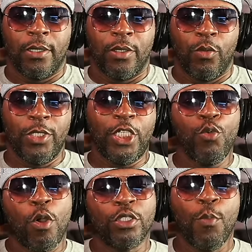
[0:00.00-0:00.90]
When she
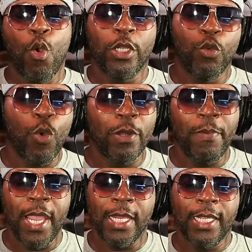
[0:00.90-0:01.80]
wants more than one
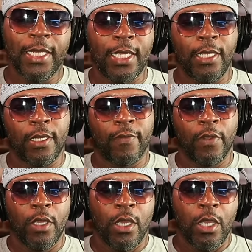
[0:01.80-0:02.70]
man can give.
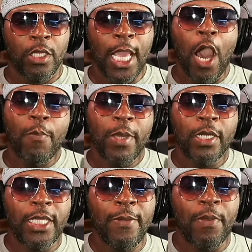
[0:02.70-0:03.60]
Y'all better
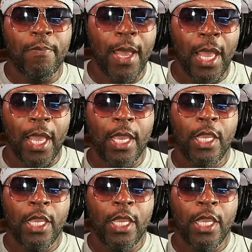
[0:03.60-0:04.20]
keep in mind,